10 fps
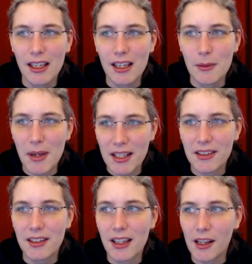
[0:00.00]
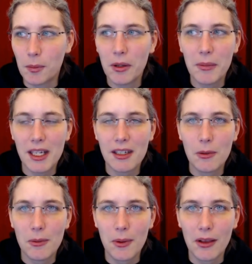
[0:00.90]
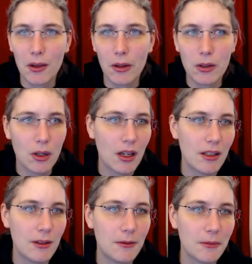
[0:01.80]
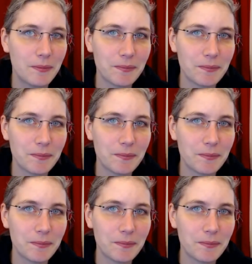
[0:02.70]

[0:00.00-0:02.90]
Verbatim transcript: it makes experimenting with alternative